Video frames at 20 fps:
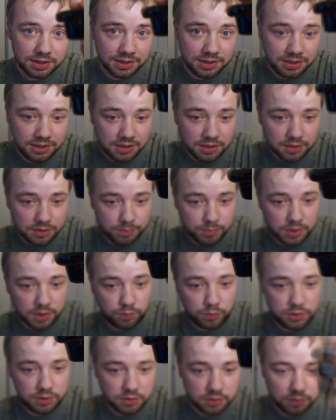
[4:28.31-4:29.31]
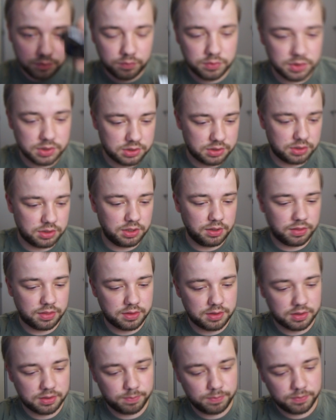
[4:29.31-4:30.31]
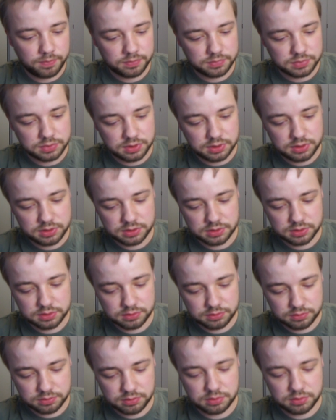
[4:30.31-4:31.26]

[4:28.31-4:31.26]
here, but we will need them. This.